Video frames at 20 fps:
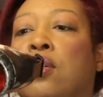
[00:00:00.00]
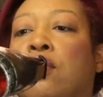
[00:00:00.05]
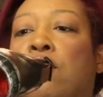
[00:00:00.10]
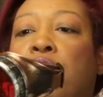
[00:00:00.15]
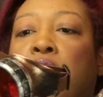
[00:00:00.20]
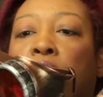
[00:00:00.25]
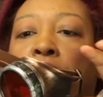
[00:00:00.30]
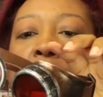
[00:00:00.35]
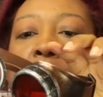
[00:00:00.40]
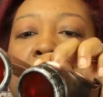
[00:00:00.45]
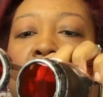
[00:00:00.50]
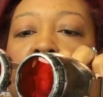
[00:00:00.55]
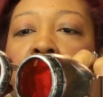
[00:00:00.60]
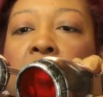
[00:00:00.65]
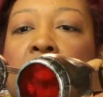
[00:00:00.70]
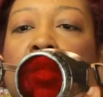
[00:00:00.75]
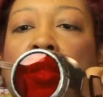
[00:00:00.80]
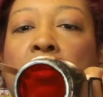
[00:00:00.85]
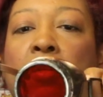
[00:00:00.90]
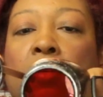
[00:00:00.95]
from this
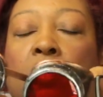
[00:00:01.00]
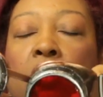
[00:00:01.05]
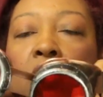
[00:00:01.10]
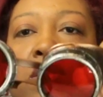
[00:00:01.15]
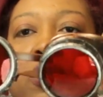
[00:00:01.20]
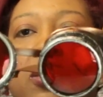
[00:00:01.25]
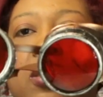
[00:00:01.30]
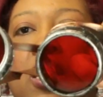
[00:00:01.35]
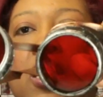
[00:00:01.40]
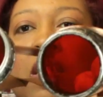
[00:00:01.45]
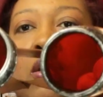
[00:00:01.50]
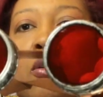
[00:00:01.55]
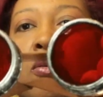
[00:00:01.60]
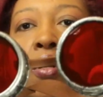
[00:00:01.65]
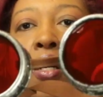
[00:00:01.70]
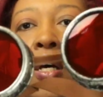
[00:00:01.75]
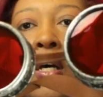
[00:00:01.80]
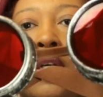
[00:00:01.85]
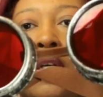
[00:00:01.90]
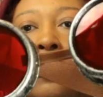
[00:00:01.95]
thing called
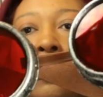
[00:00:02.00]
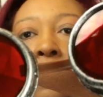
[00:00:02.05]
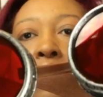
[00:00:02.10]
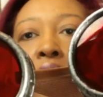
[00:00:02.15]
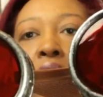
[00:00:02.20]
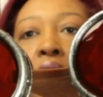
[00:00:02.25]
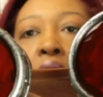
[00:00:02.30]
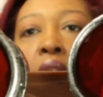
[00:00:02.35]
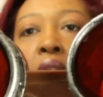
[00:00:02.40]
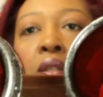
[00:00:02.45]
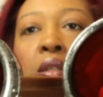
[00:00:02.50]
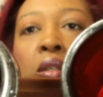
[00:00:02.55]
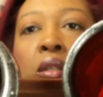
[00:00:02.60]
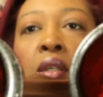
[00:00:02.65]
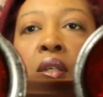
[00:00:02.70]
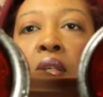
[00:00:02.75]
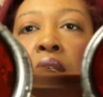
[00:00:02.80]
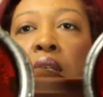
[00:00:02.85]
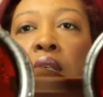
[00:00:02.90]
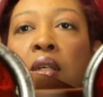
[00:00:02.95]
Psychonauts.
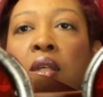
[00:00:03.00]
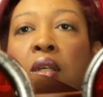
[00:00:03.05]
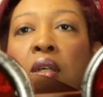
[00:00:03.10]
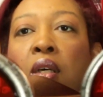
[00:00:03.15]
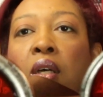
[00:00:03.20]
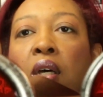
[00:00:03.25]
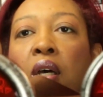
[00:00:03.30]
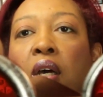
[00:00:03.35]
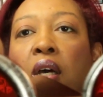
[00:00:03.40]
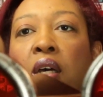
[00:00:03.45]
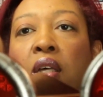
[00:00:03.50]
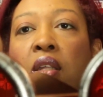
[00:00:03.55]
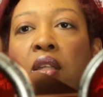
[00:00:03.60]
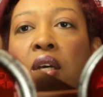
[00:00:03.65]
I